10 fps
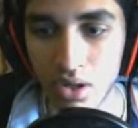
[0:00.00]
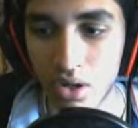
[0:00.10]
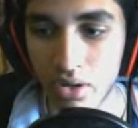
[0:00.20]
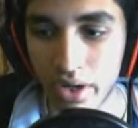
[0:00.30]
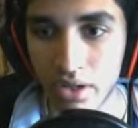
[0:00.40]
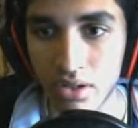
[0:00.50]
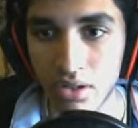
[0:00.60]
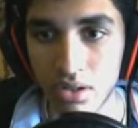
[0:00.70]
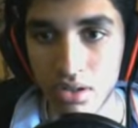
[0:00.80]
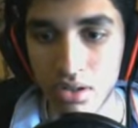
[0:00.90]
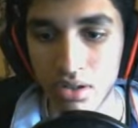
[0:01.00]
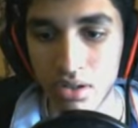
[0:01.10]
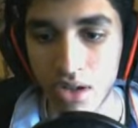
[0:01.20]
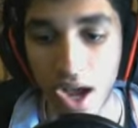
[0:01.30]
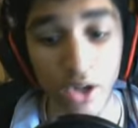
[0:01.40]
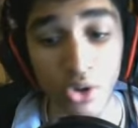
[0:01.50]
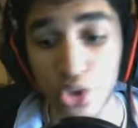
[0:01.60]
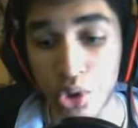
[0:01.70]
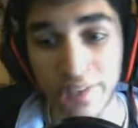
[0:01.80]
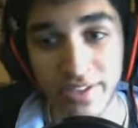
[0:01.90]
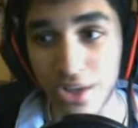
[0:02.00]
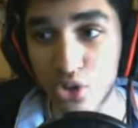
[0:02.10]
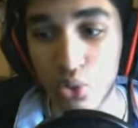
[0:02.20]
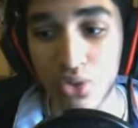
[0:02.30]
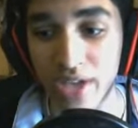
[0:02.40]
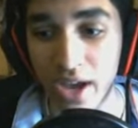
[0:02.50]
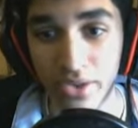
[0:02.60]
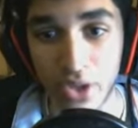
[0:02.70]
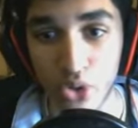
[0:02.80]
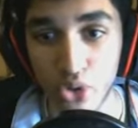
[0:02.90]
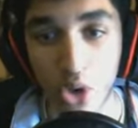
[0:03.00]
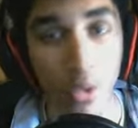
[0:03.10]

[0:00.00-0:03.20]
Okay. I don't trust that jewel down there, you know?